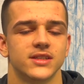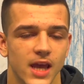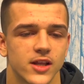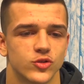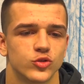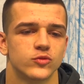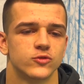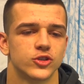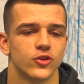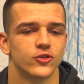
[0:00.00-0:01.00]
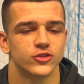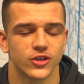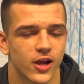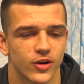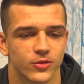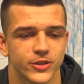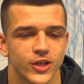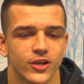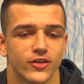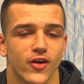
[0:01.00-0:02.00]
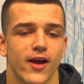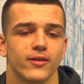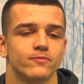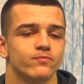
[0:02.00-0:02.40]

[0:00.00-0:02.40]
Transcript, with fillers: canceled, so there's not going to be none of that.